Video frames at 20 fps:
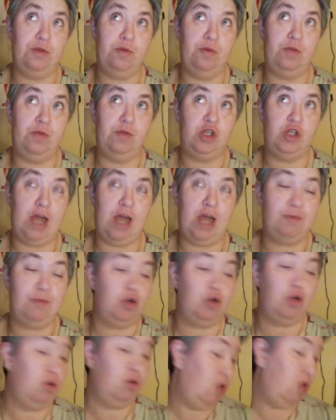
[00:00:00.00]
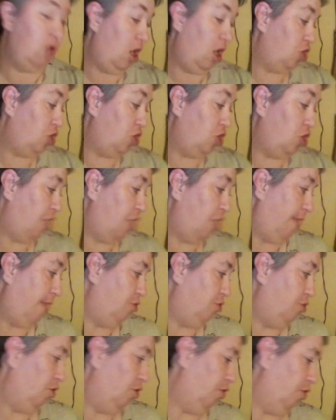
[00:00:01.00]
the chapter, uh,
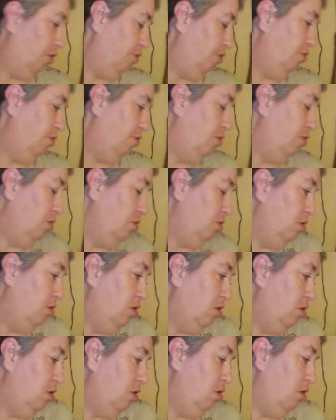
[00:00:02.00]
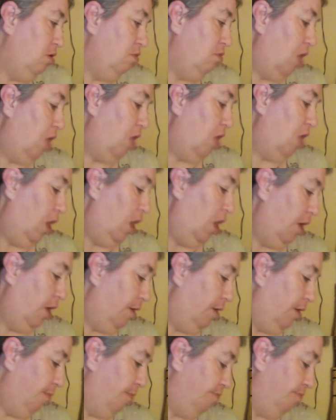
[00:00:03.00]
chapter,
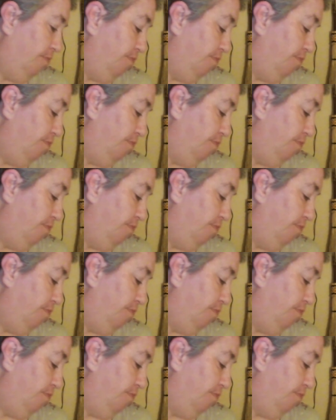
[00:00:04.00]
um,